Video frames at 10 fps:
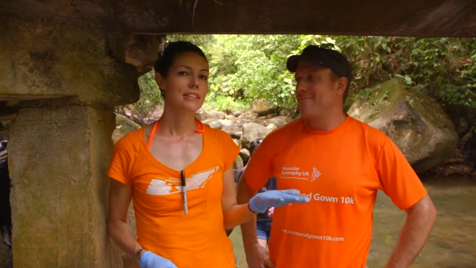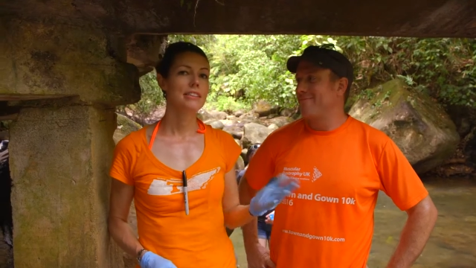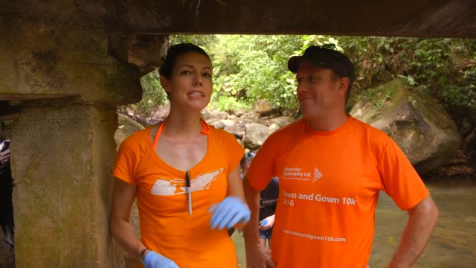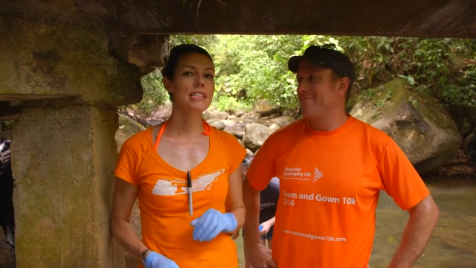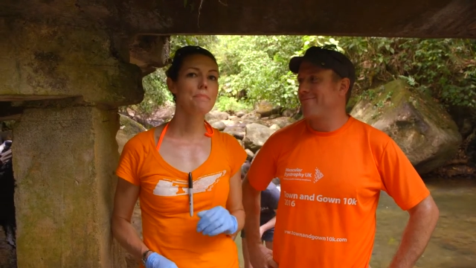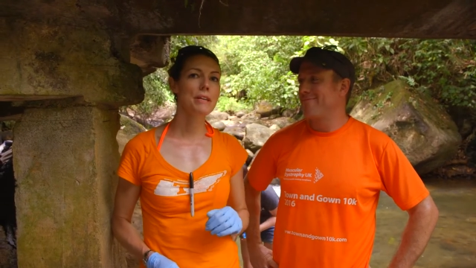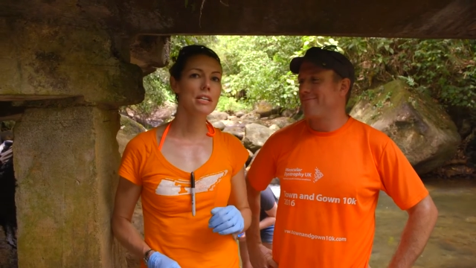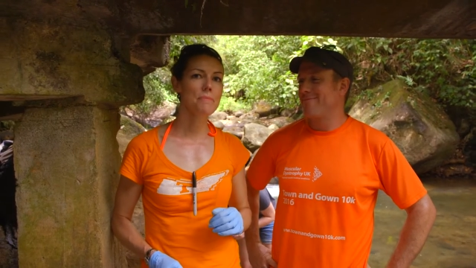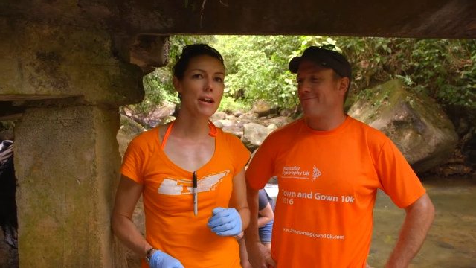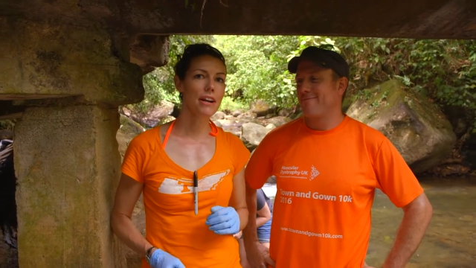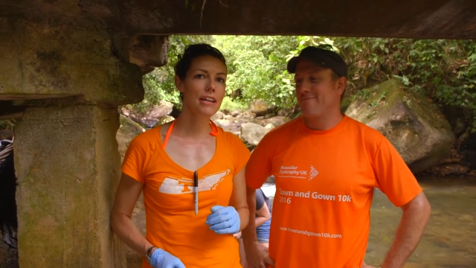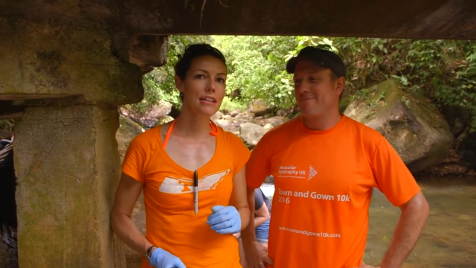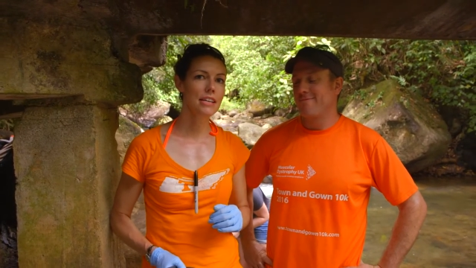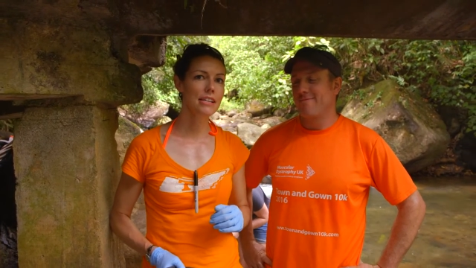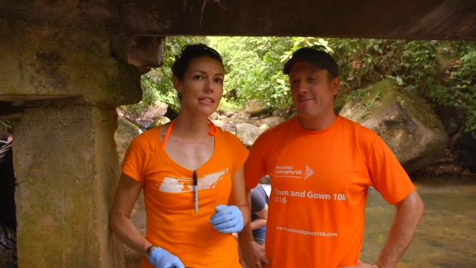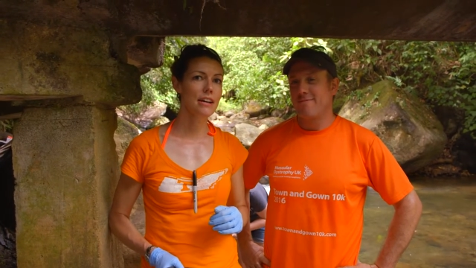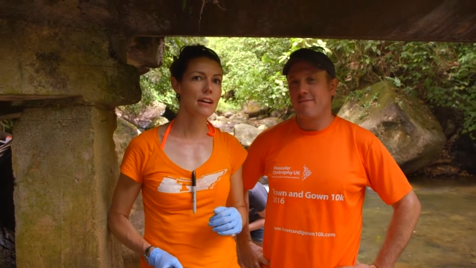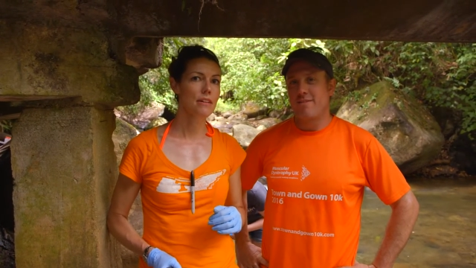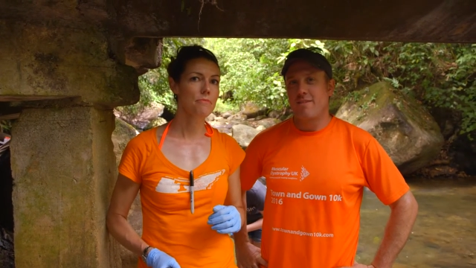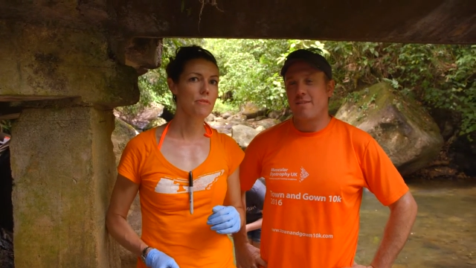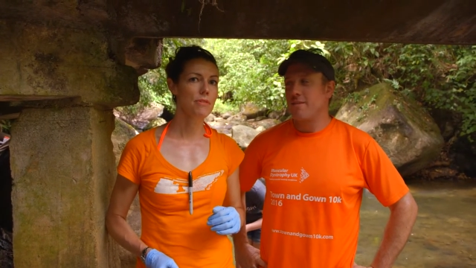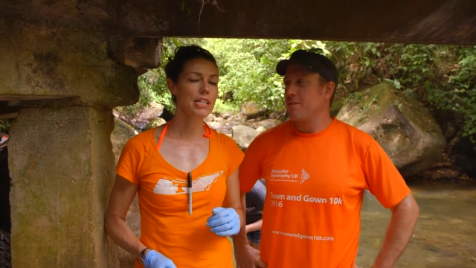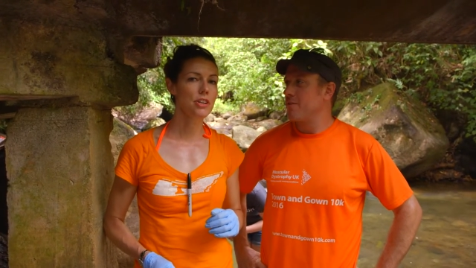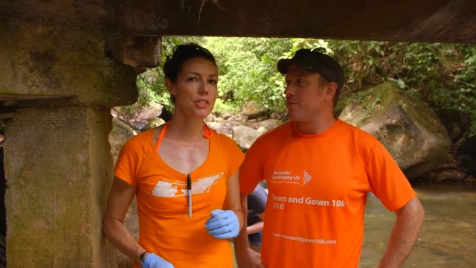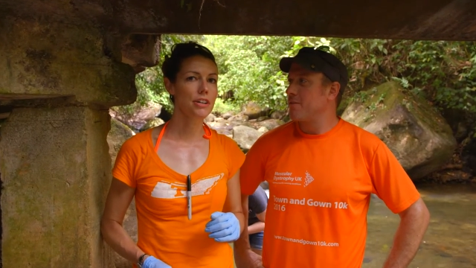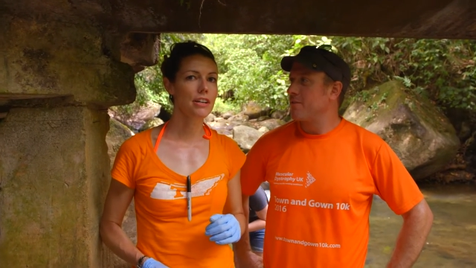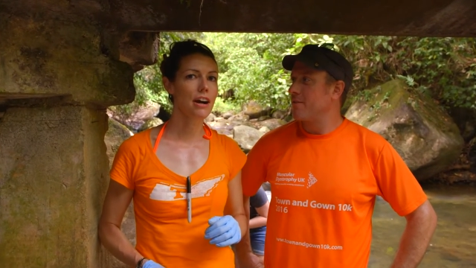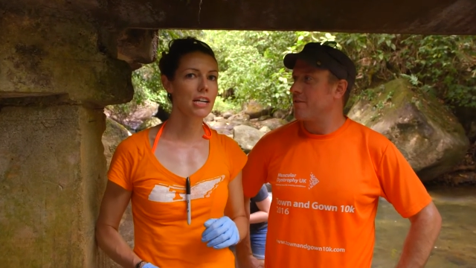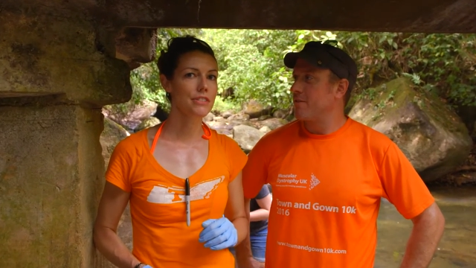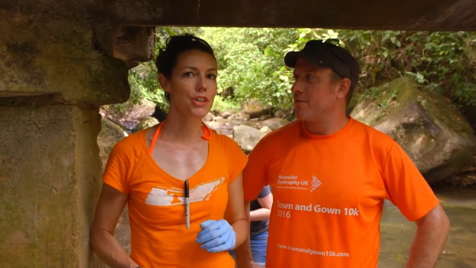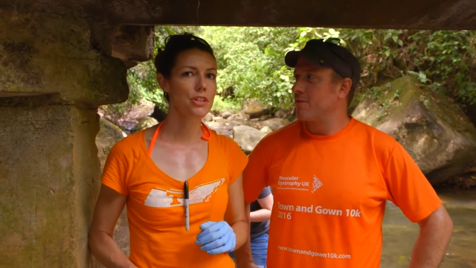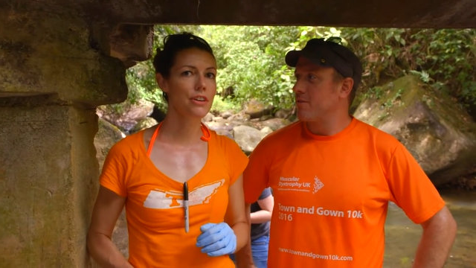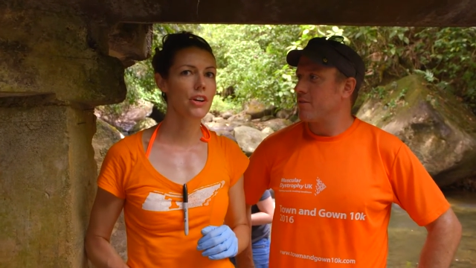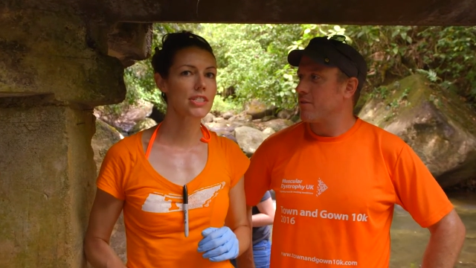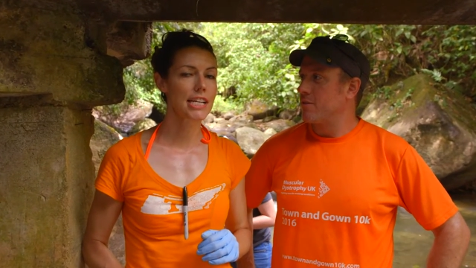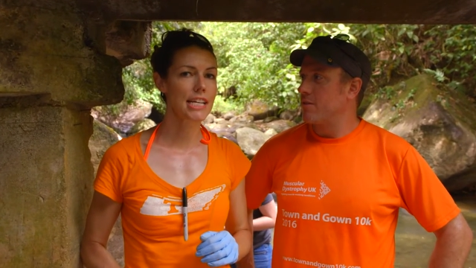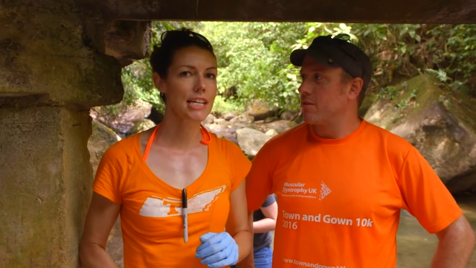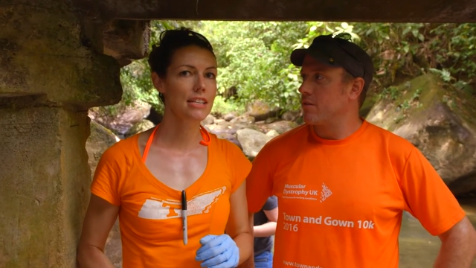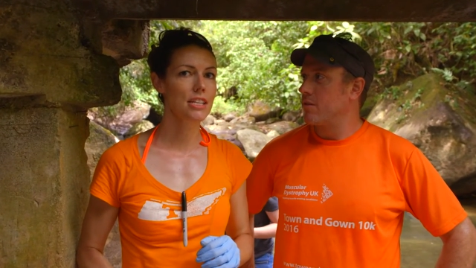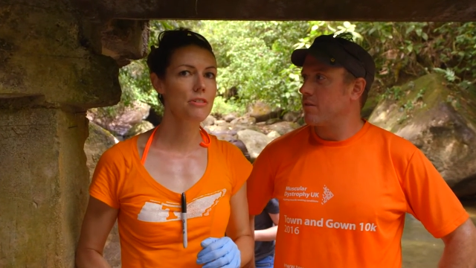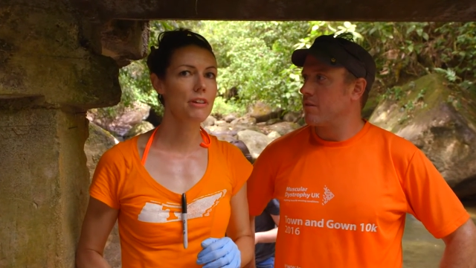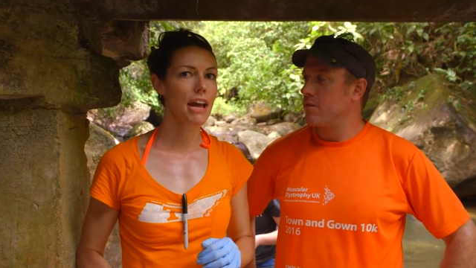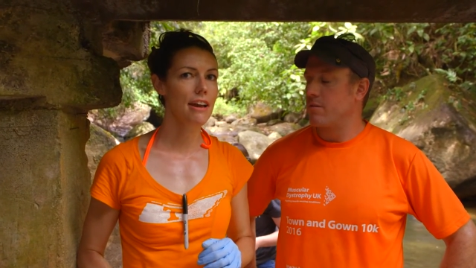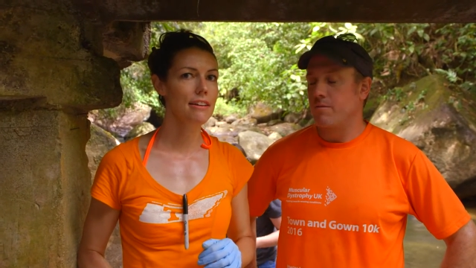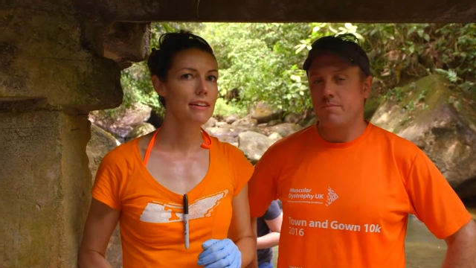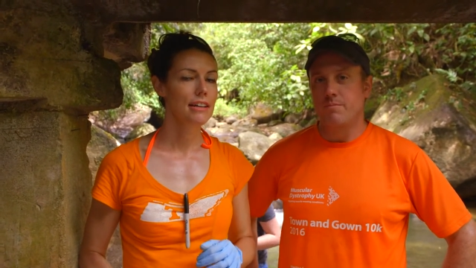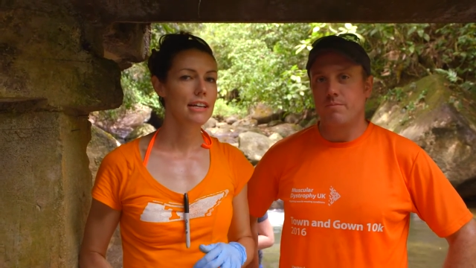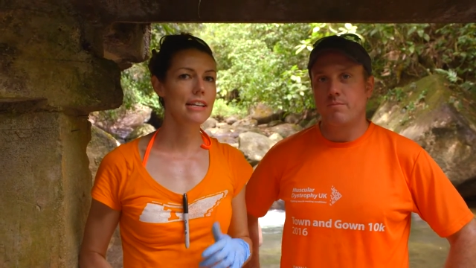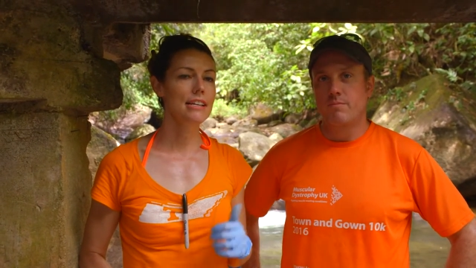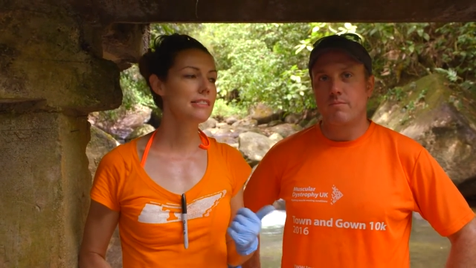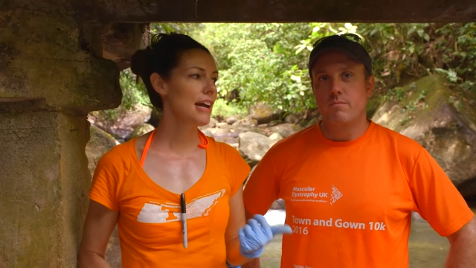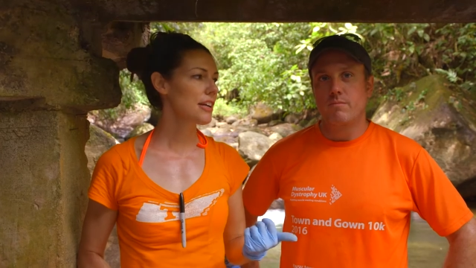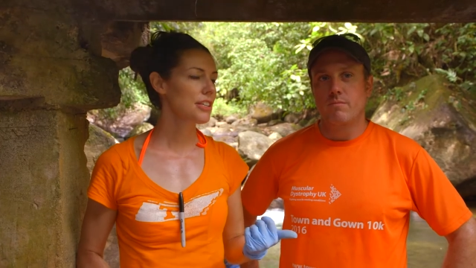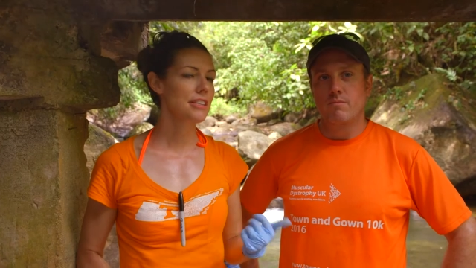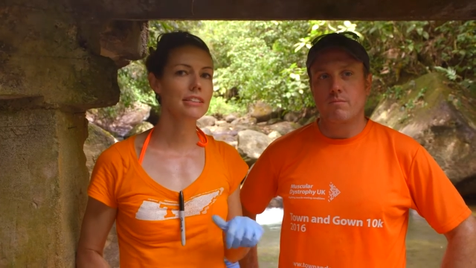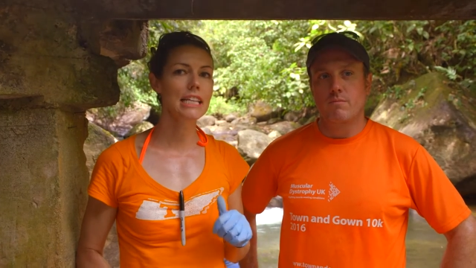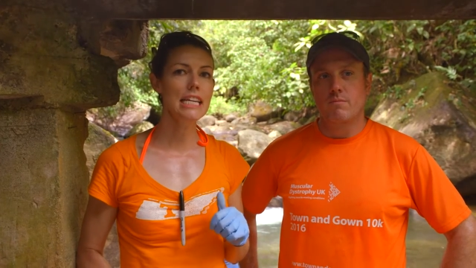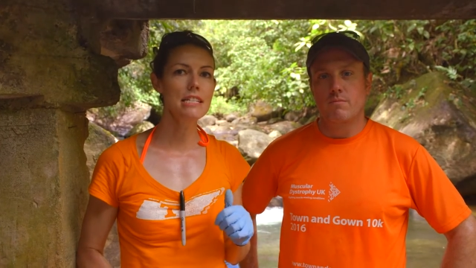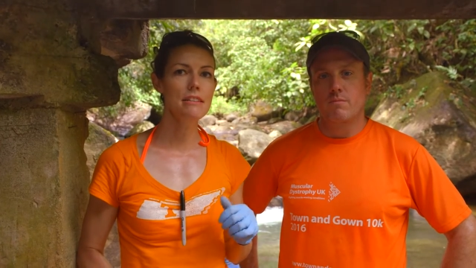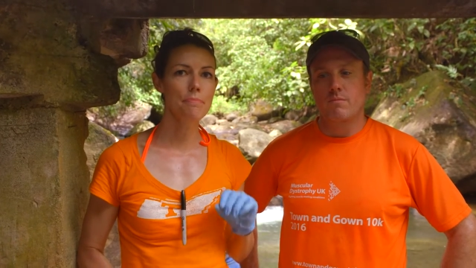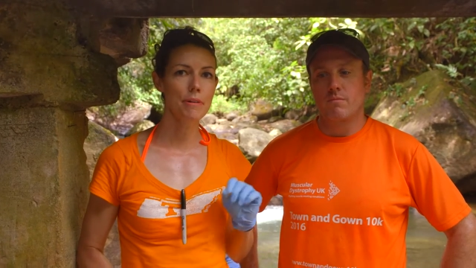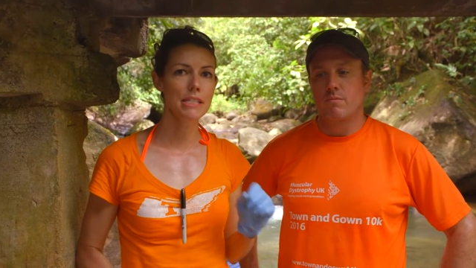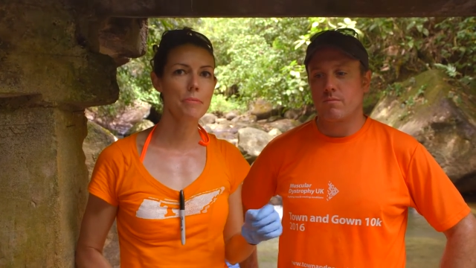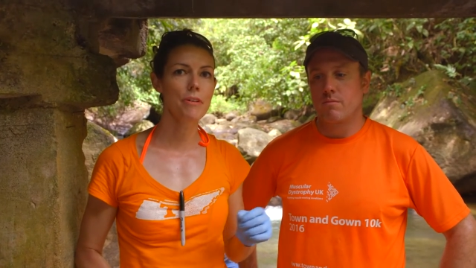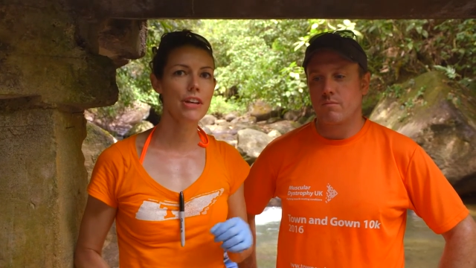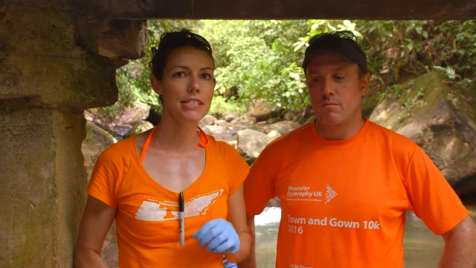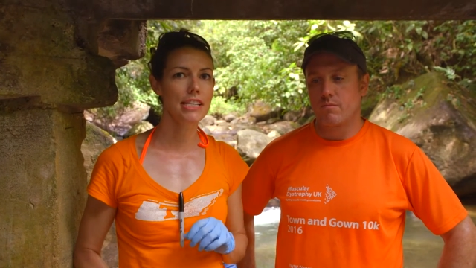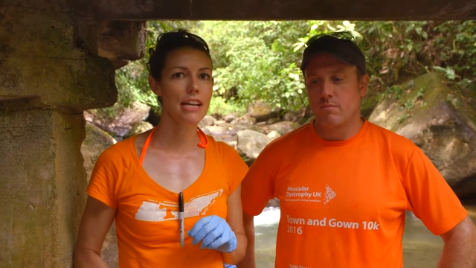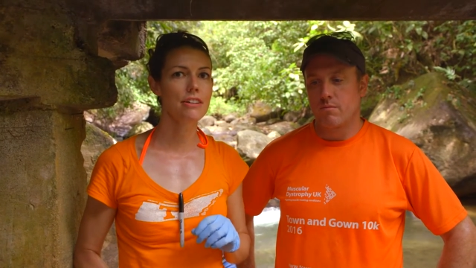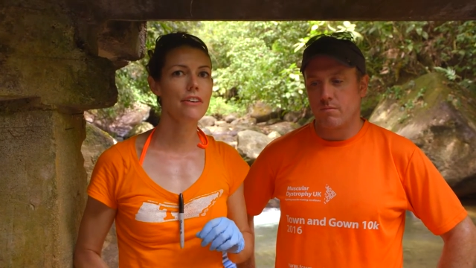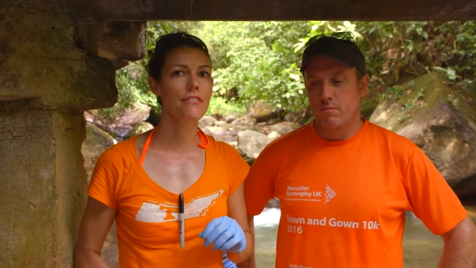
Speaker 1: This is Peter Barry. He's a researcher at Oxford University in the UK, and he's actually the lead principal investigator